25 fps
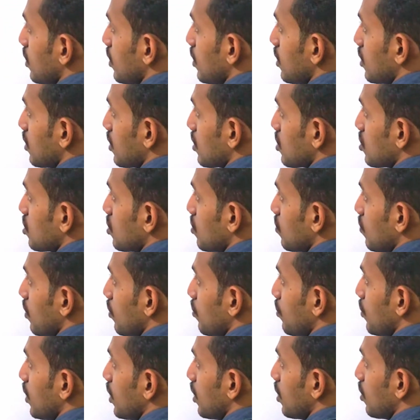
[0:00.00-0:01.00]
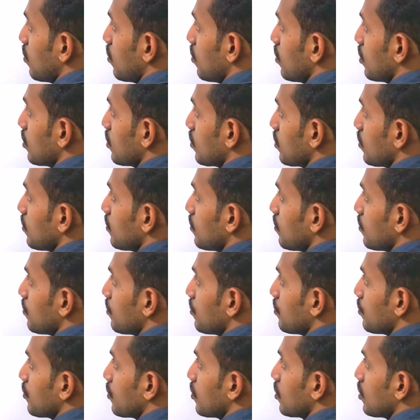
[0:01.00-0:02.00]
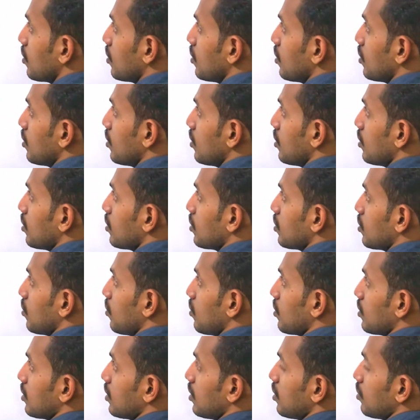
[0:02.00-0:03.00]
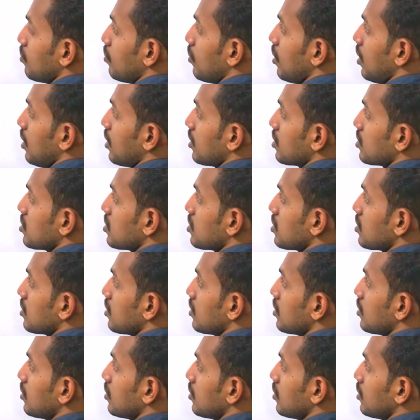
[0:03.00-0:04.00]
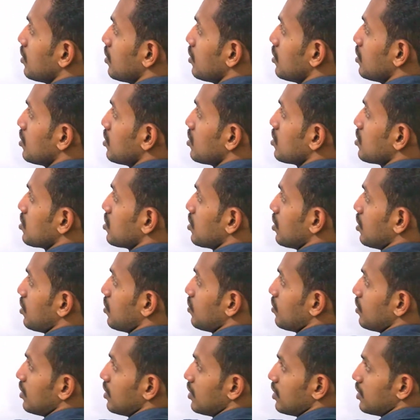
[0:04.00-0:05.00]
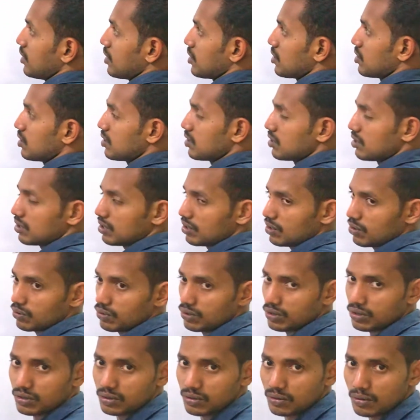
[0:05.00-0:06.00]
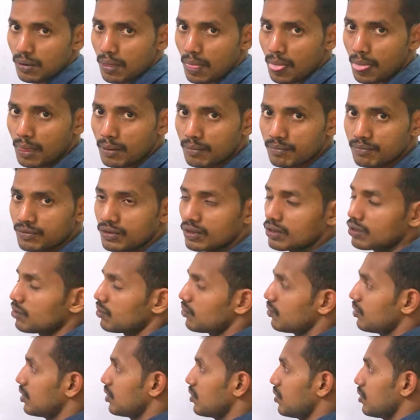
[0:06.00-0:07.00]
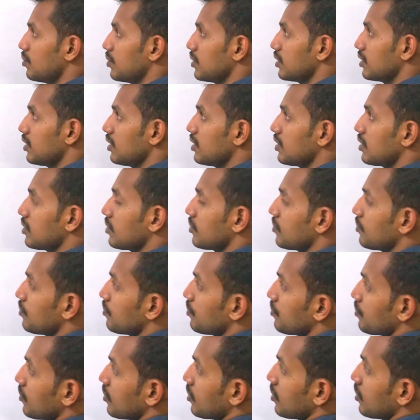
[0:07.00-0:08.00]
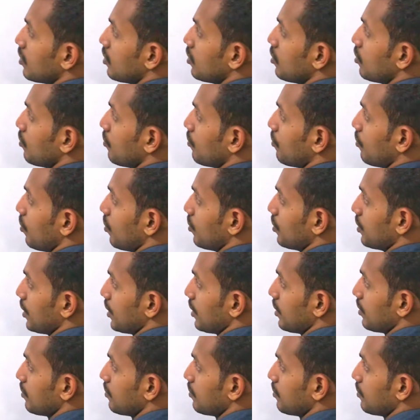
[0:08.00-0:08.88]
in a test will be equal to total marks secured in a test is equal to, what will be that? 40.